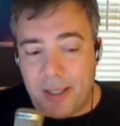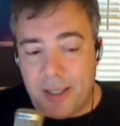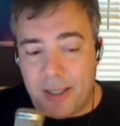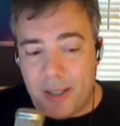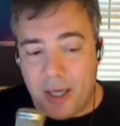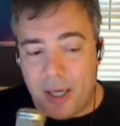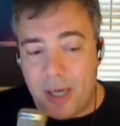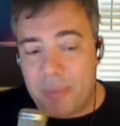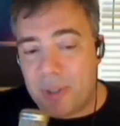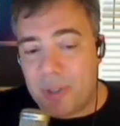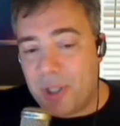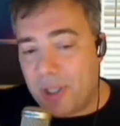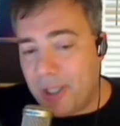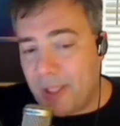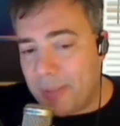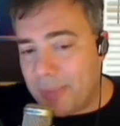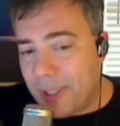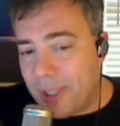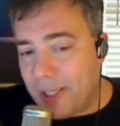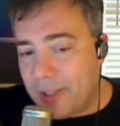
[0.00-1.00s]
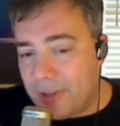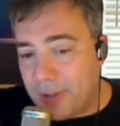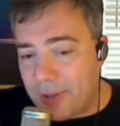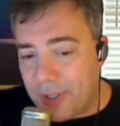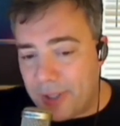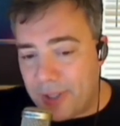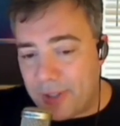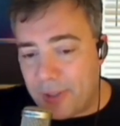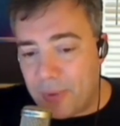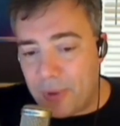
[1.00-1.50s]
uh, optional
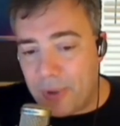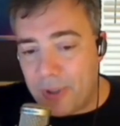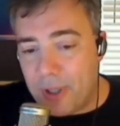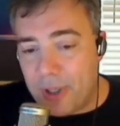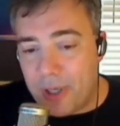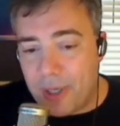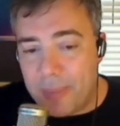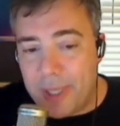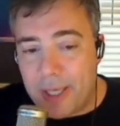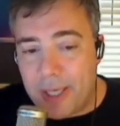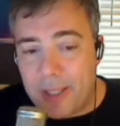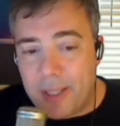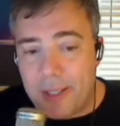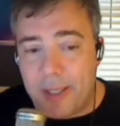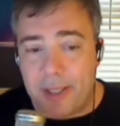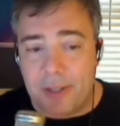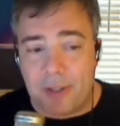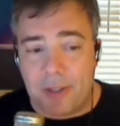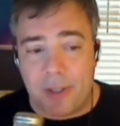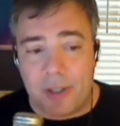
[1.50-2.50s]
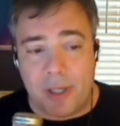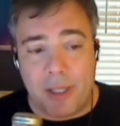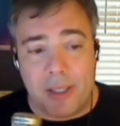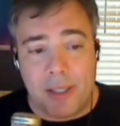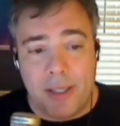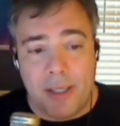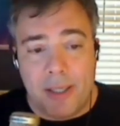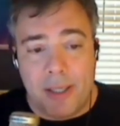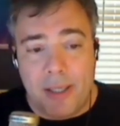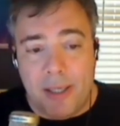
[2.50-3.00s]
updates or things that won't automatically get
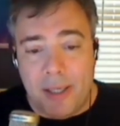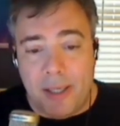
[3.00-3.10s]
installed,